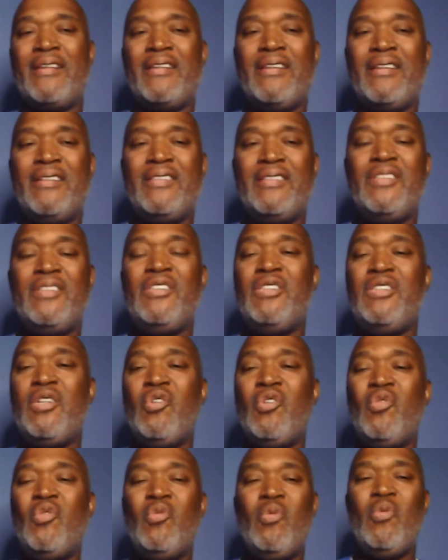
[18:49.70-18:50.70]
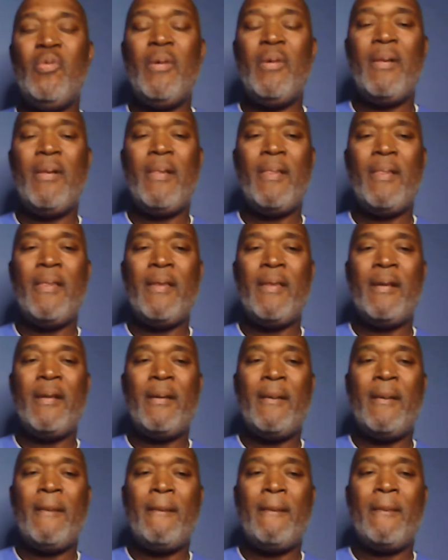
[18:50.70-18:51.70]
to show
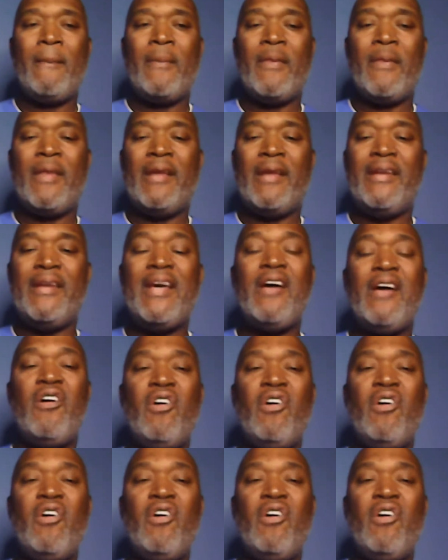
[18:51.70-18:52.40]
not